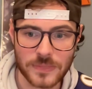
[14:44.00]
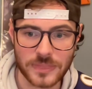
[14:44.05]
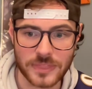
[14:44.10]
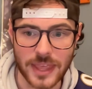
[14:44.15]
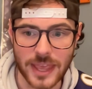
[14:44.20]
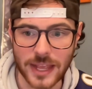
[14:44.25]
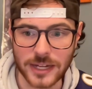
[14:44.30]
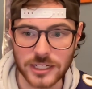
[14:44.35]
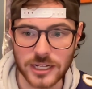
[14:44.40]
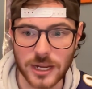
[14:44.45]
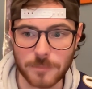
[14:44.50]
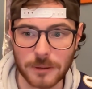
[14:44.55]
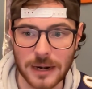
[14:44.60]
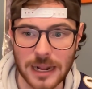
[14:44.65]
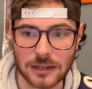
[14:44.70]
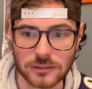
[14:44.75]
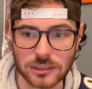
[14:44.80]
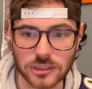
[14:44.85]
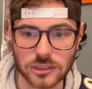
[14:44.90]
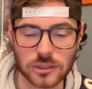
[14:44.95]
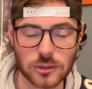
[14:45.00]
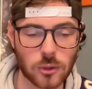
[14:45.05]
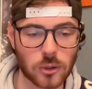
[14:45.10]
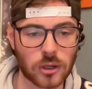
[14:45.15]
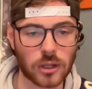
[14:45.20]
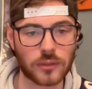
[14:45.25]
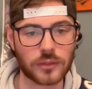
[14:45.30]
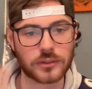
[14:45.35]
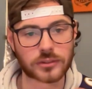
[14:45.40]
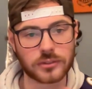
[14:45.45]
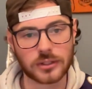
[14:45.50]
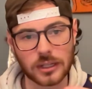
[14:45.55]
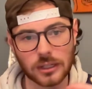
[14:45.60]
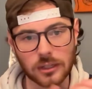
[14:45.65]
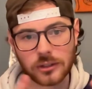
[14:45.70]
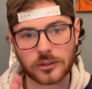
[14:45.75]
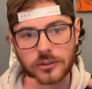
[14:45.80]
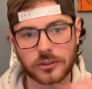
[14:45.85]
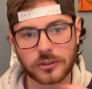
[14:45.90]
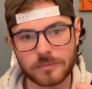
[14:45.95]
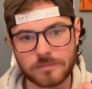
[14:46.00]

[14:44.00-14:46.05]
A.J. Brown just scored on the Steelers.